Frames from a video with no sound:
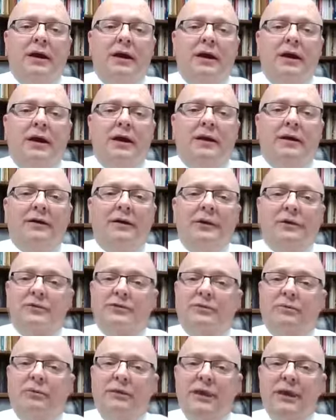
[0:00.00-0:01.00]
Uh, there
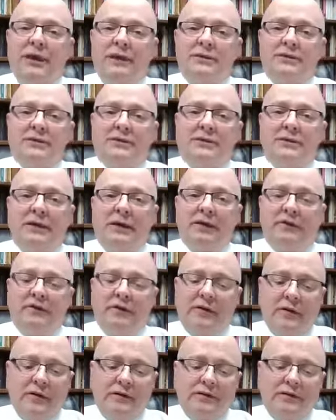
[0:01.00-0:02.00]
are some things that are
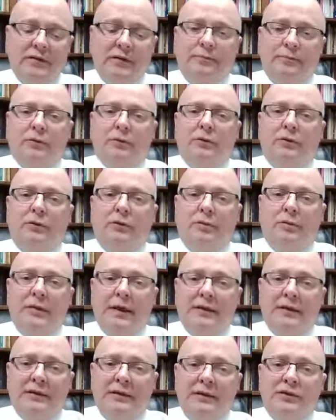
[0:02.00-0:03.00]
very typical
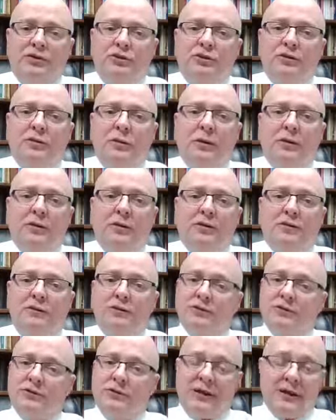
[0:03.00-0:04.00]
about these two
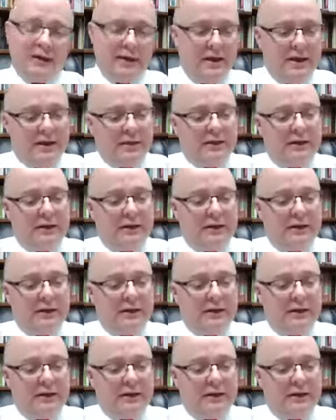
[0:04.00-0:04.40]
miracles that,